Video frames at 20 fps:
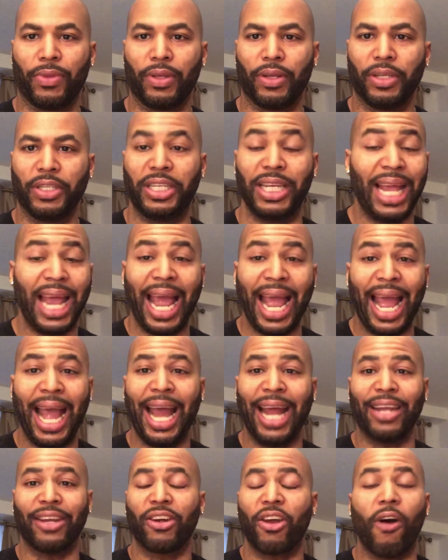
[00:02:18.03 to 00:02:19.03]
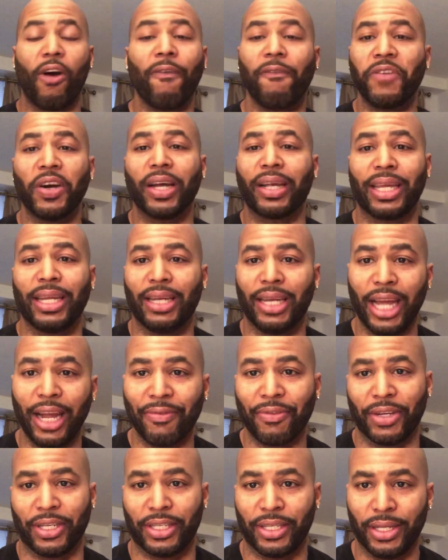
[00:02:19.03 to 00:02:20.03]
She had no fucking
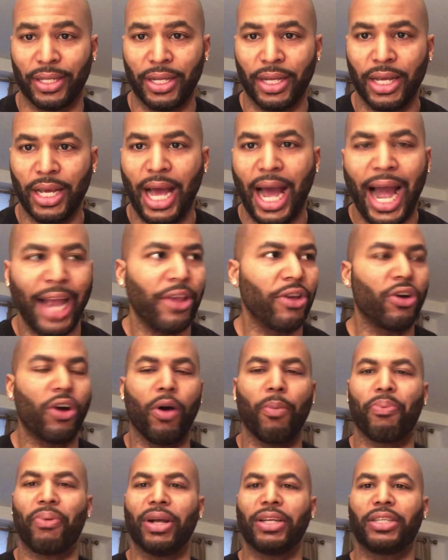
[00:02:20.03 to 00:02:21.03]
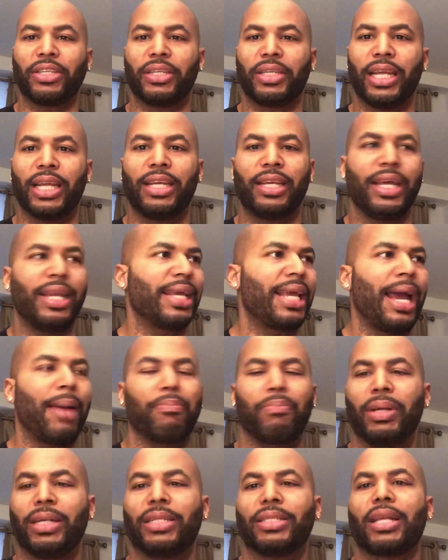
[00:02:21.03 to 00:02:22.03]
leverage. How you gonna pressure Diddy? Diddy
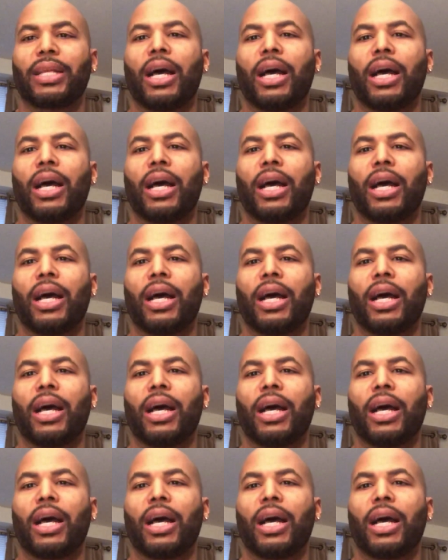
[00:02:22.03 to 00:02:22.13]
got bitches